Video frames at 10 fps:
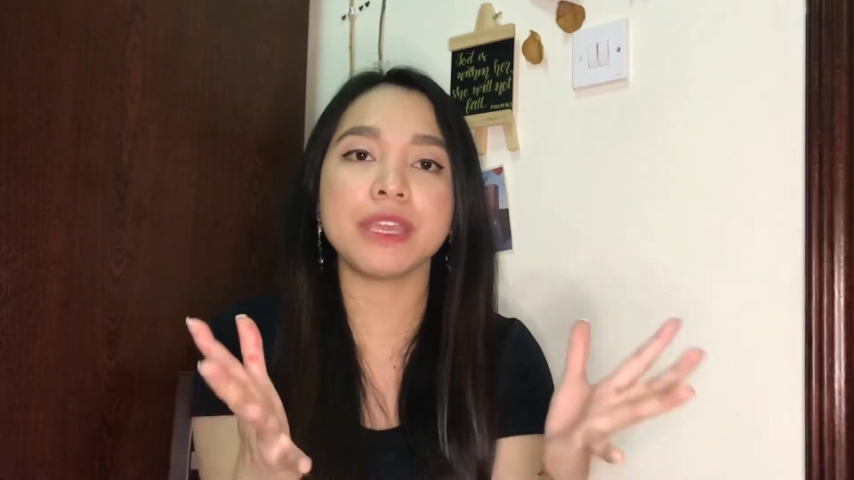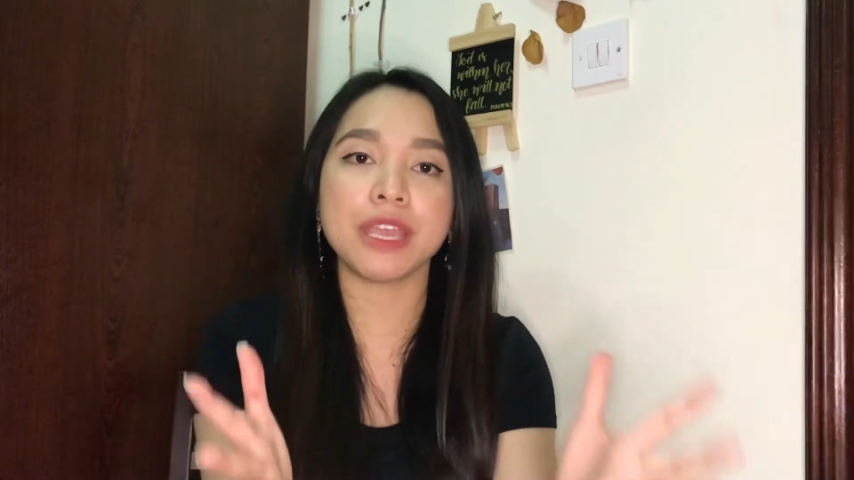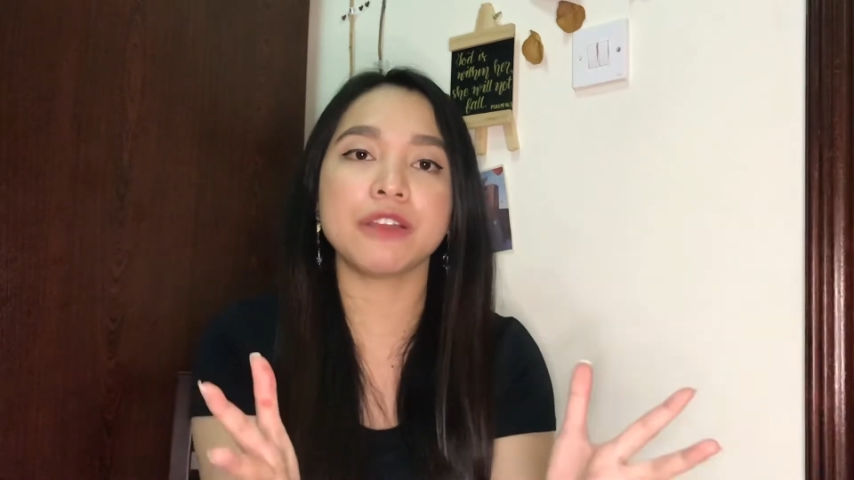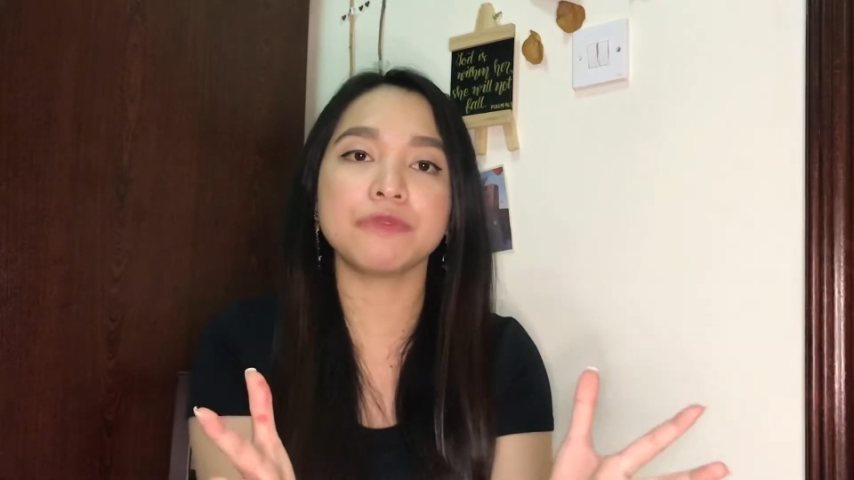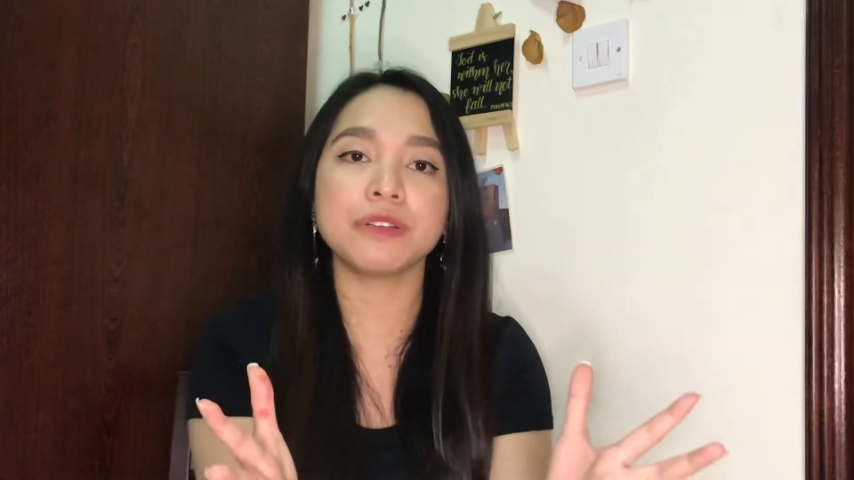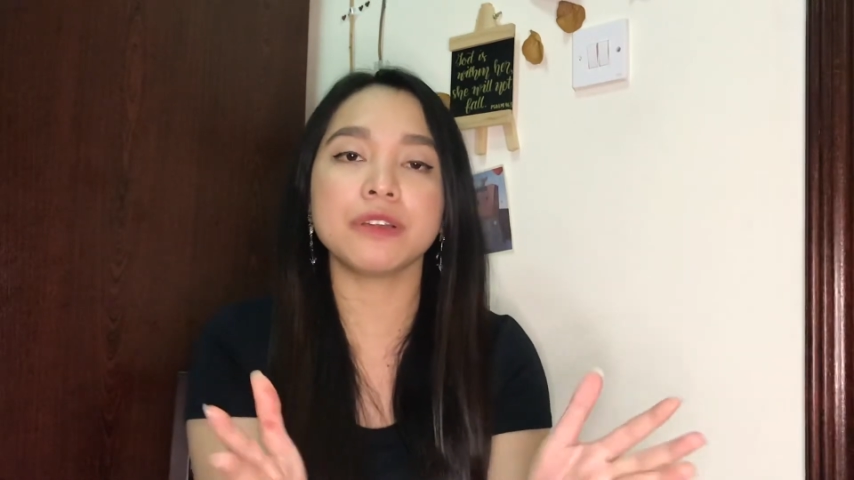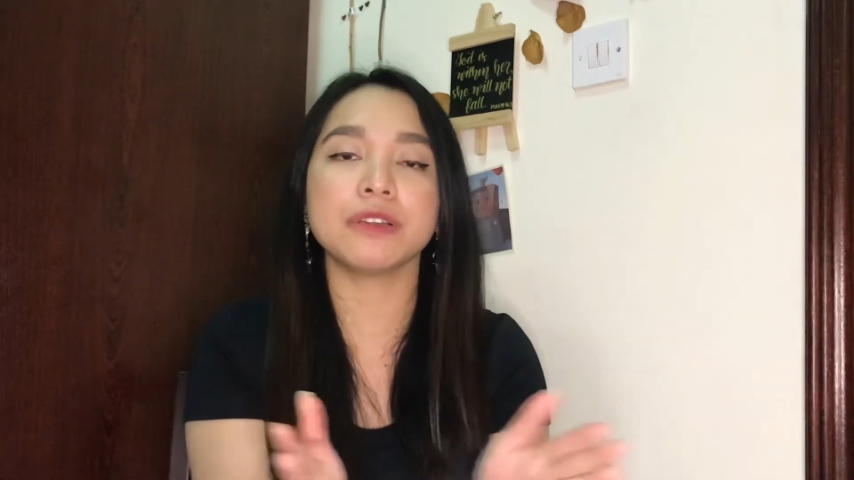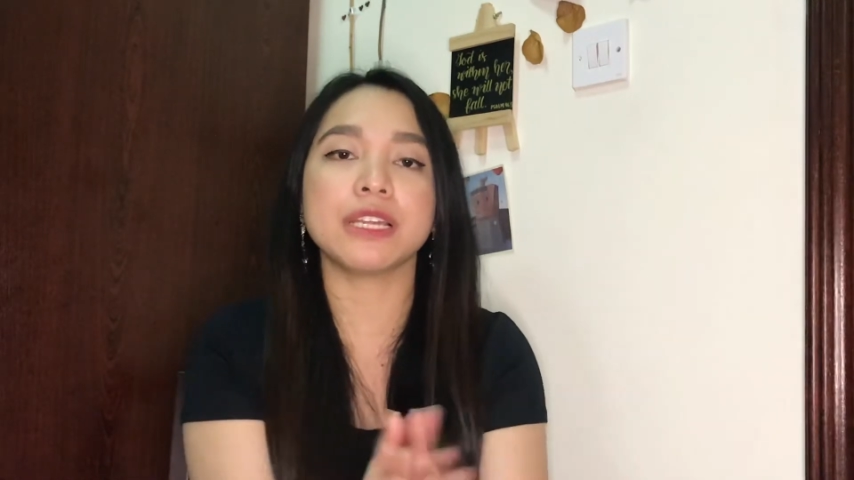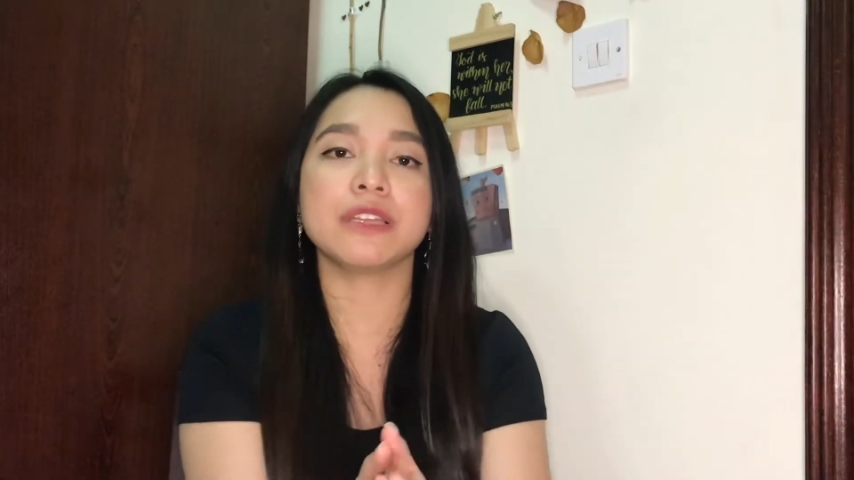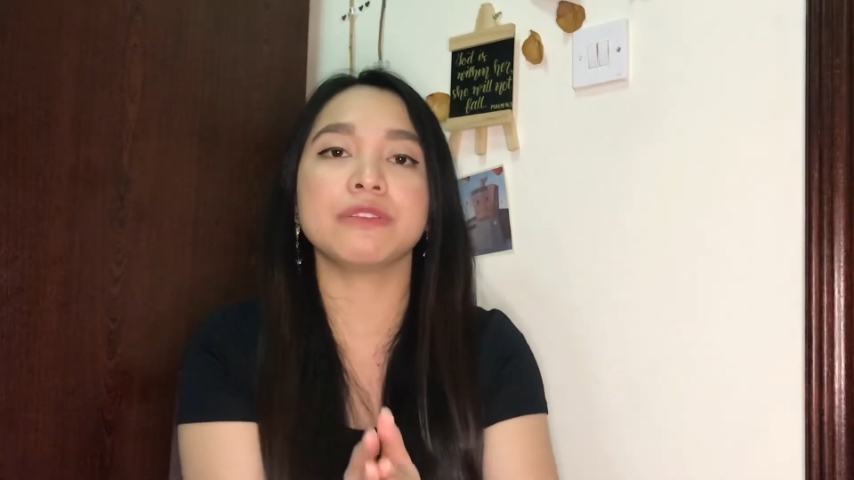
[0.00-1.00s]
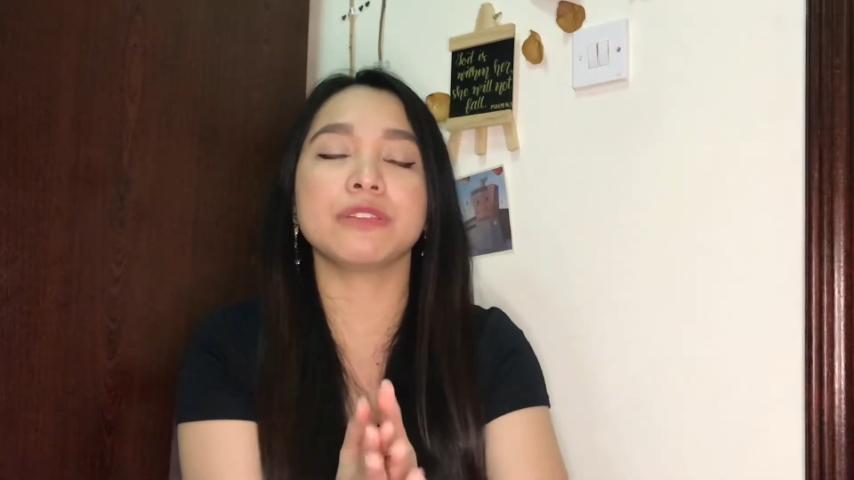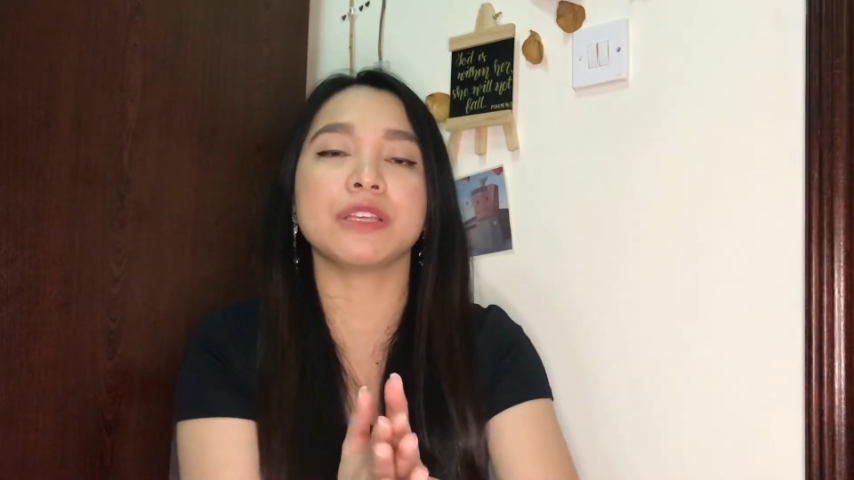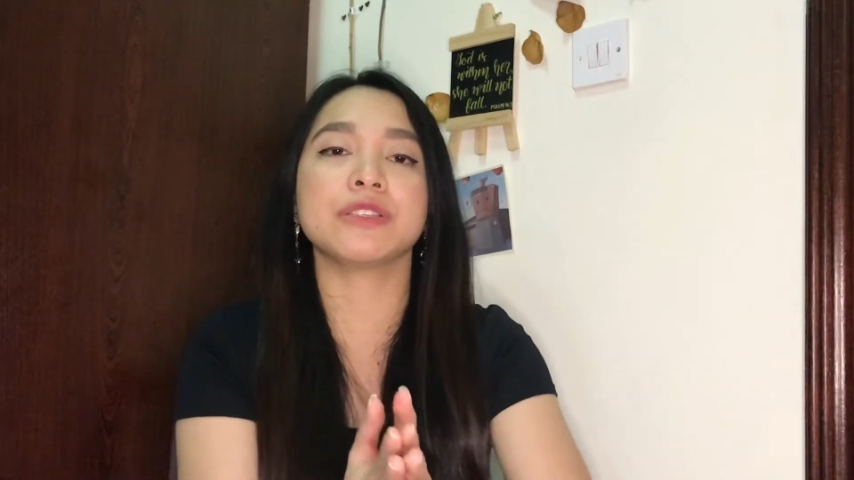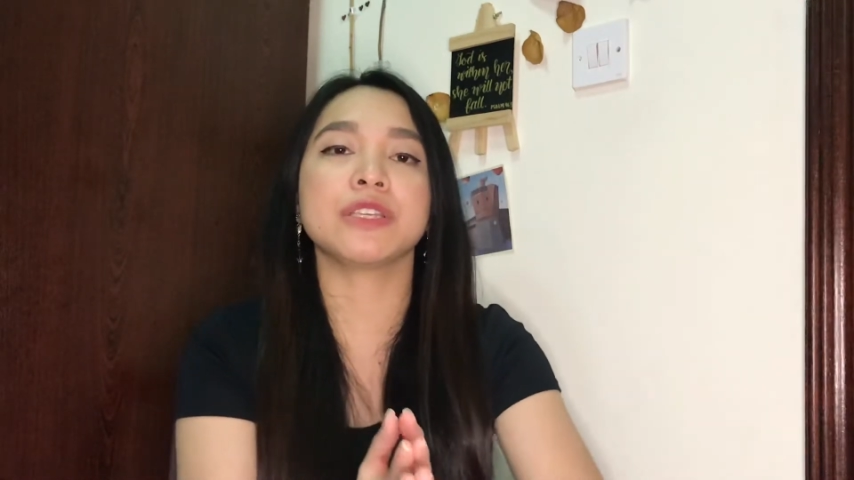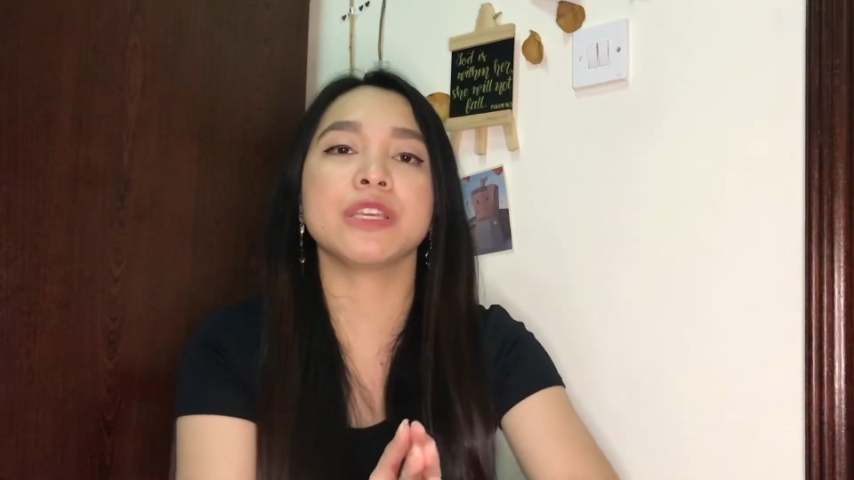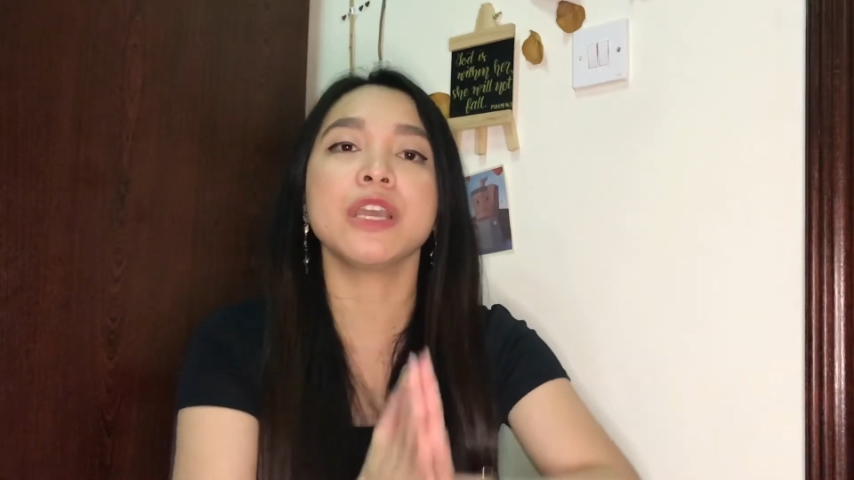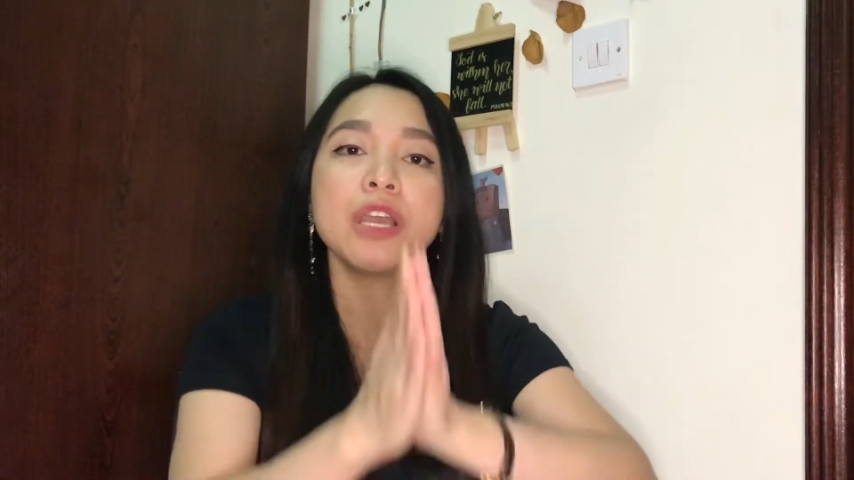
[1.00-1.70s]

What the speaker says: careful on not to touching